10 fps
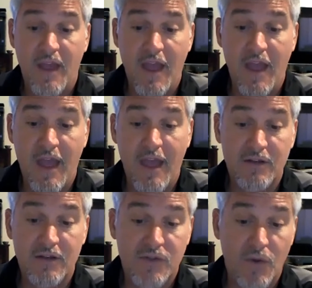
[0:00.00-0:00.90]

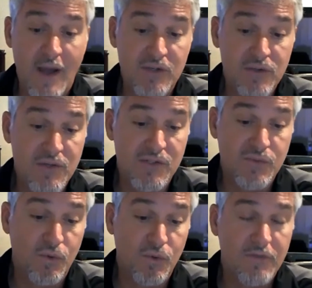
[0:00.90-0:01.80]
And so I do this
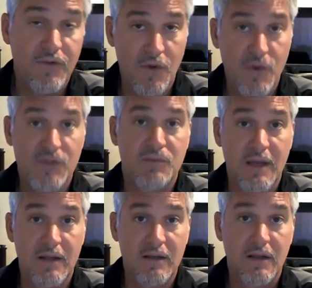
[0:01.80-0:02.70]
work for those
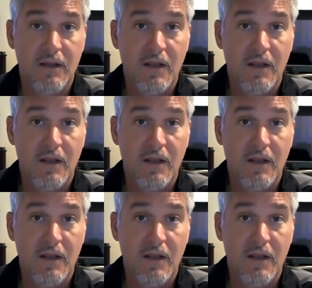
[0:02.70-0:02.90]
men